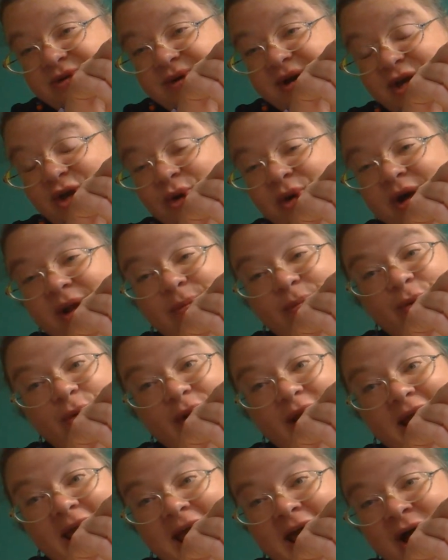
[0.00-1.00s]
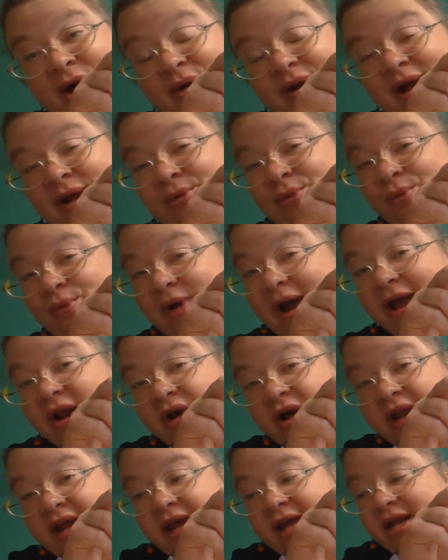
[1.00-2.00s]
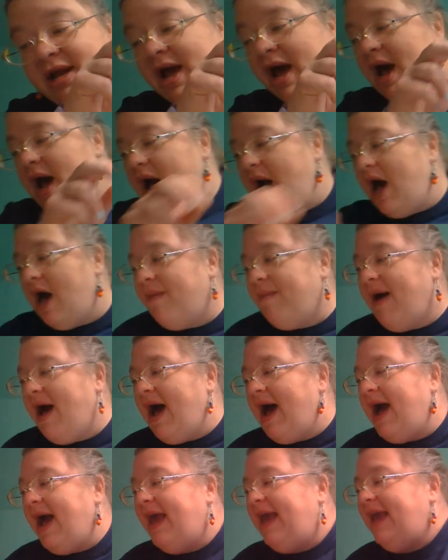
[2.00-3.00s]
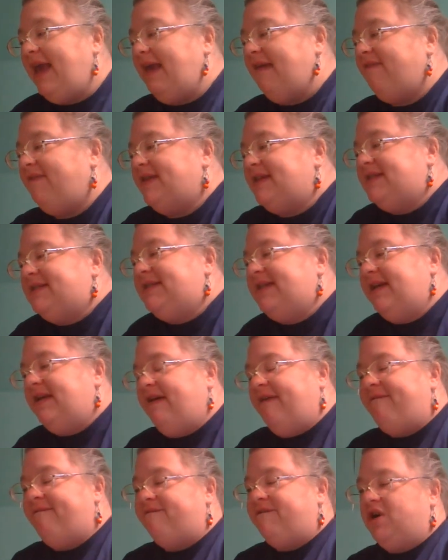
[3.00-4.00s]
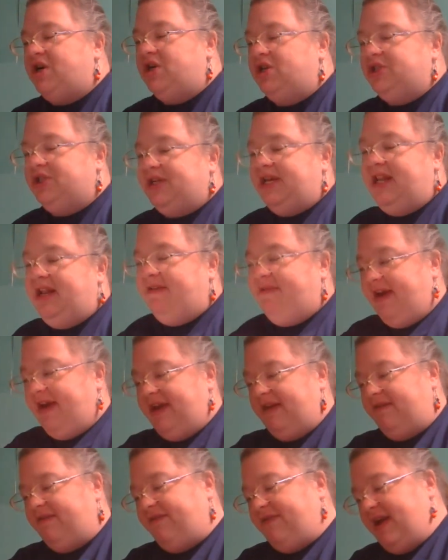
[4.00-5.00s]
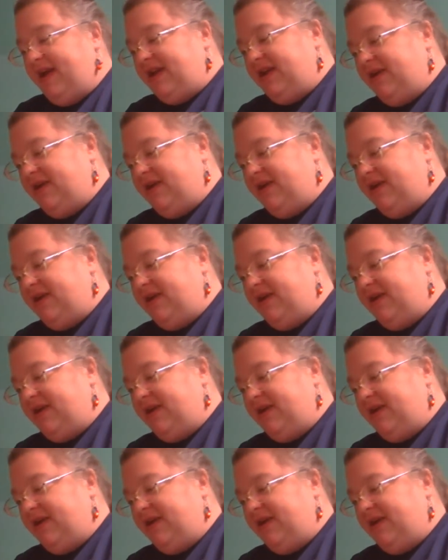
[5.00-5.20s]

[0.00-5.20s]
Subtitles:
it. You can print it out and write on it. I even did a version, if I can find it